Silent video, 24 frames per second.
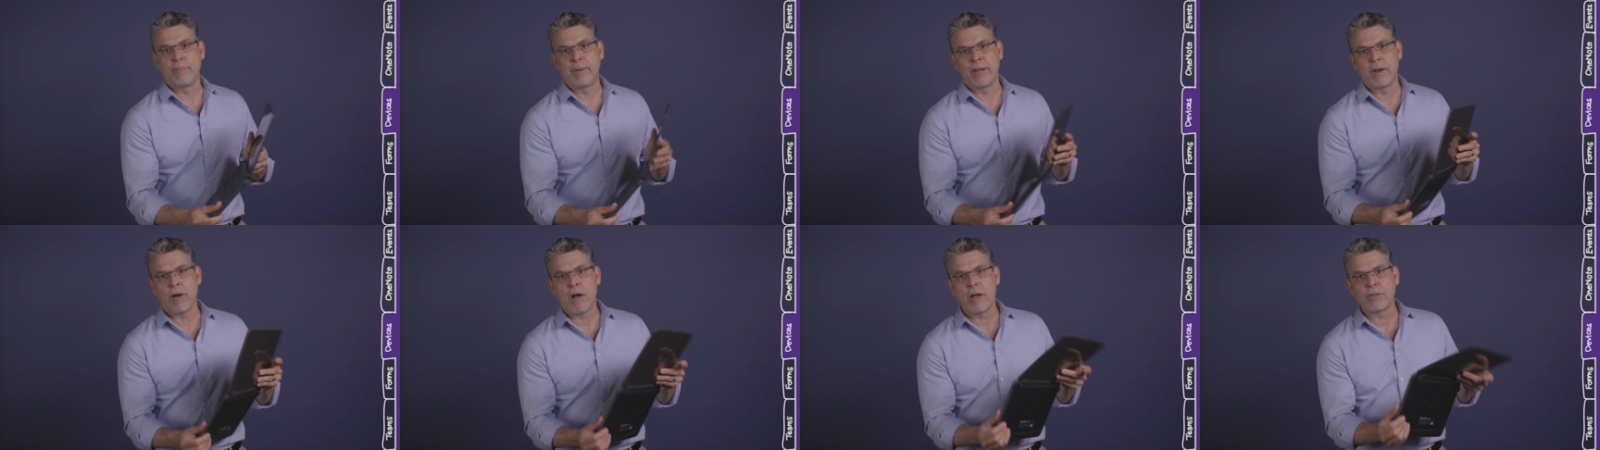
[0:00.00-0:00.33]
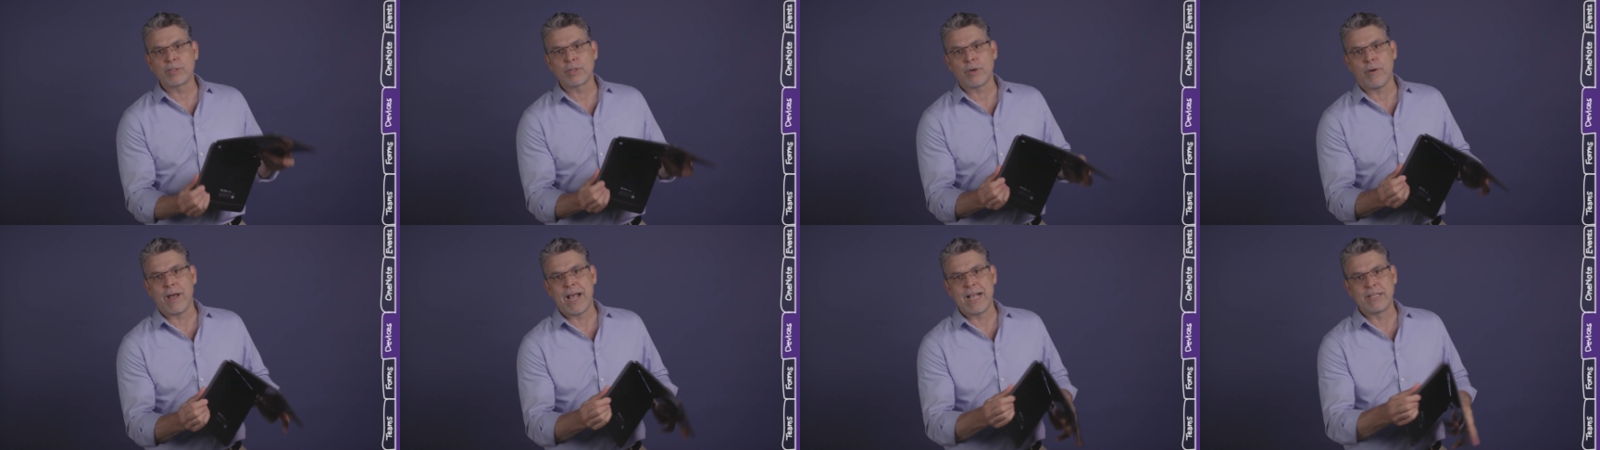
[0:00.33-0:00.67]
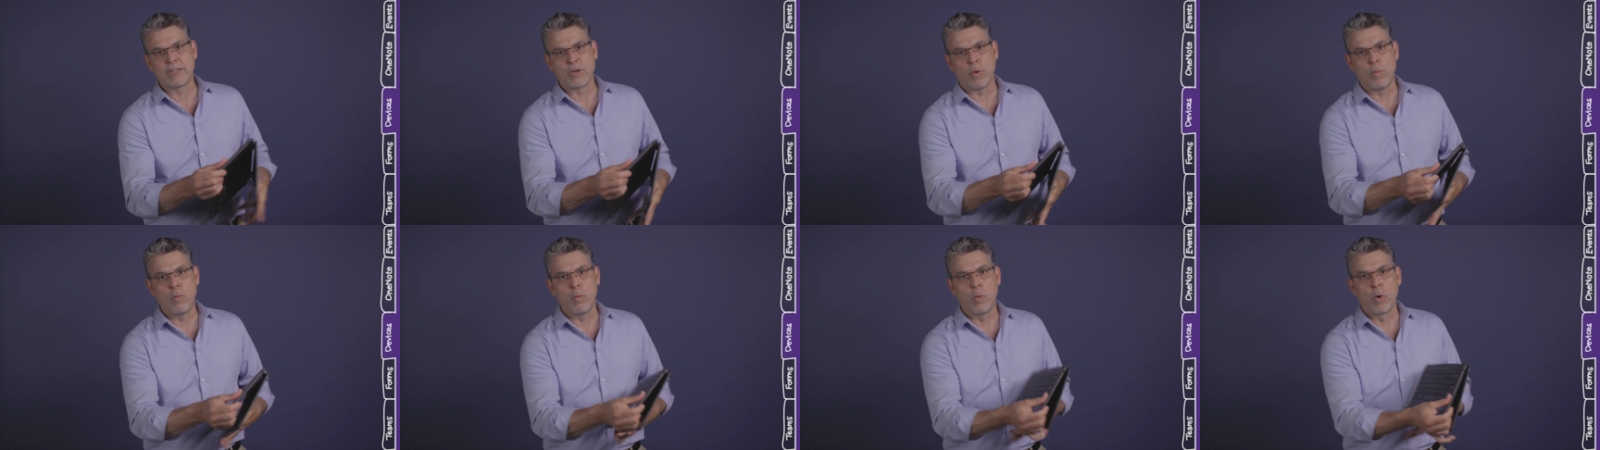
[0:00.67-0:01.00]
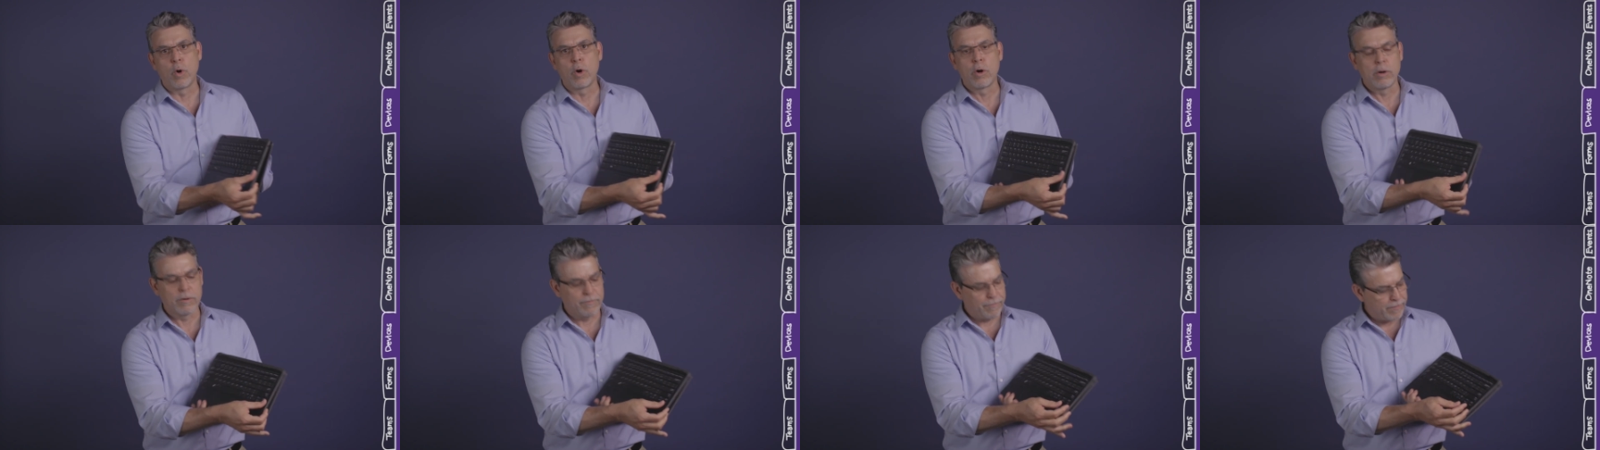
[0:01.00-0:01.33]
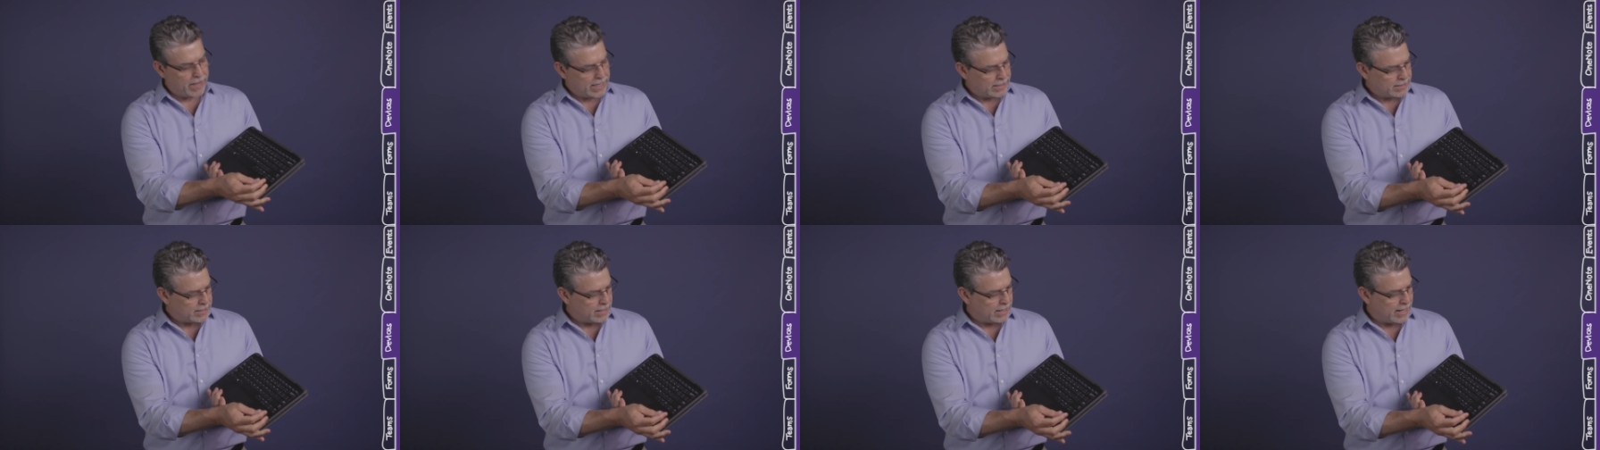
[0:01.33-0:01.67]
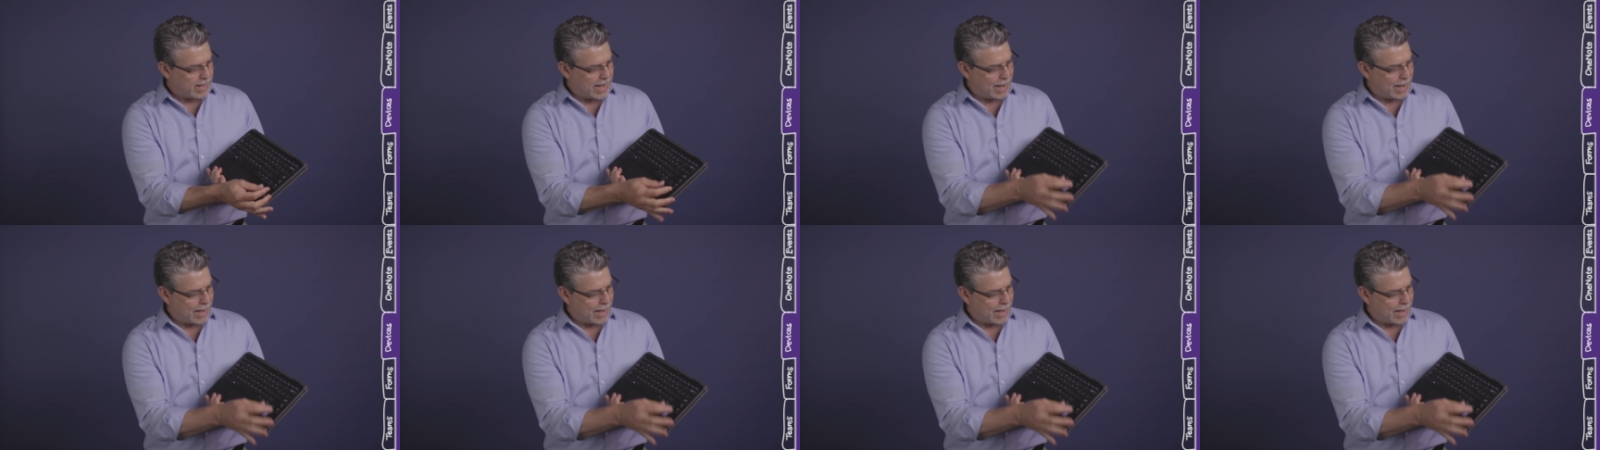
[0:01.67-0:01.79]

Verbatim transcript: but also has a world-facing